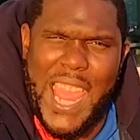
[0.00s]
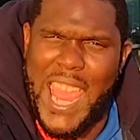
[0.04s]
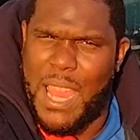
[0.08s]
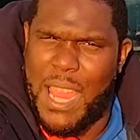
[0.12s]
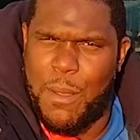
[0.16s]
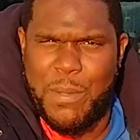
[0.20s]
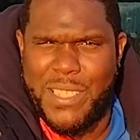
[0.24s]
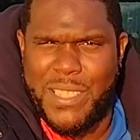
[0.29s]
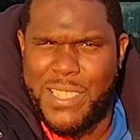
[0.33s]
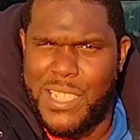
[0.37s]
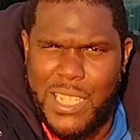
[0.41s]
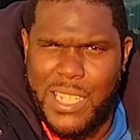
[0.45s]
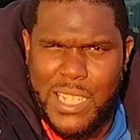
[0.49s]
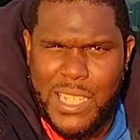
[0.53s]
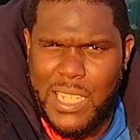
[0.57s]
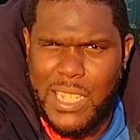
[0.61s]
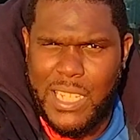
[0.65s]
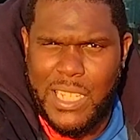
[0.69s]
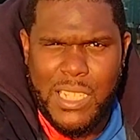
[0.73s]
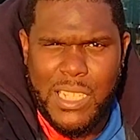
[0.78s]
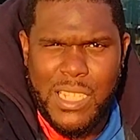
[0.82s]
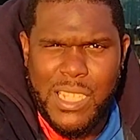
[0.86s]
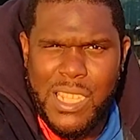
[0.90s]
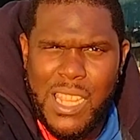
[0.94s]

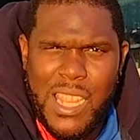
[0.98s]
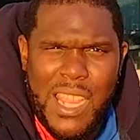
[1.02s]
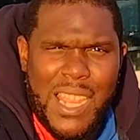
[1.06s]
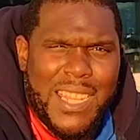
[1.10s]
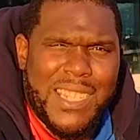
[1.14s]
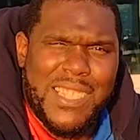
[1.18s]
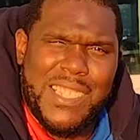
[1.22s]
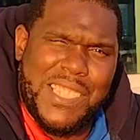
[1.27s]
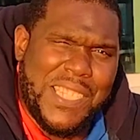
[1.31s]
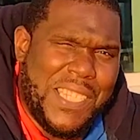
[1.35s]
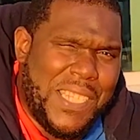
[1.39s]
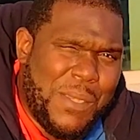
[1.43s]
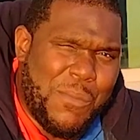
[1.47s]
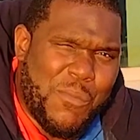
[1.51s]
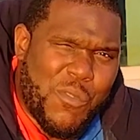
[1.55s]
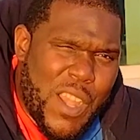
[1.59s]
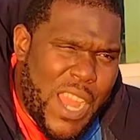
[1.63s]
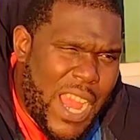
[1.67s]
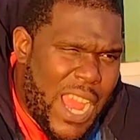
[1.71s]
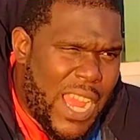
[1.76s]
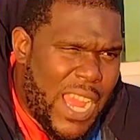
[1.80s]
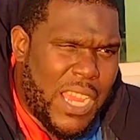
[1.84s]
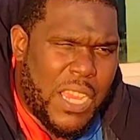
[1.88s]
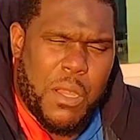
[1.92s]
Abyssinian, Team
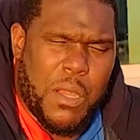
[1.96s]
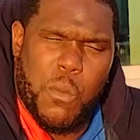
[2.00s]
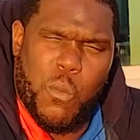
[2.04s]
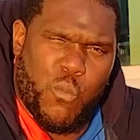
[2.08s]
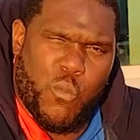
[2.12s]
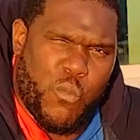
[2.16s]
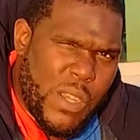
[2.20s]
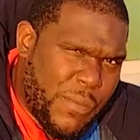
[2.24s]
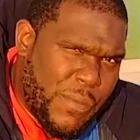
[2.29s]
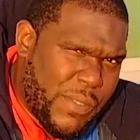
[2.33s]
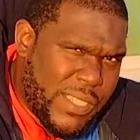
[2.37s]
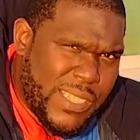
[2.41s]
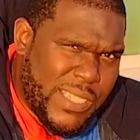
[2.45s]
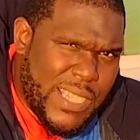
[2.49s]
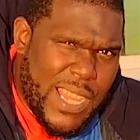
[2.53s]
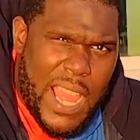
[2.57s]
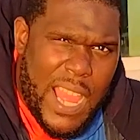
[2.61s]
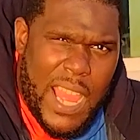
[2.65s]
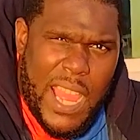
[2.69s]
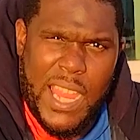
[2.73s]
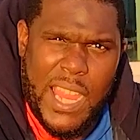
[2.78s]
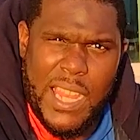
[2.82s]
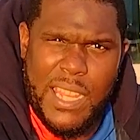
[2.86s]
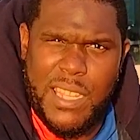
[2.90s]
Rock,
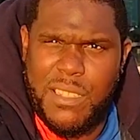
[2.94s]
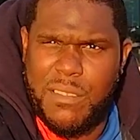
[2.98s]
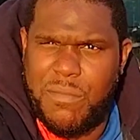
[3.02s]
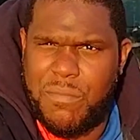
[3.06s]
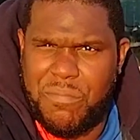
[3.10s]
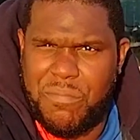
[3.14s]
Riverside,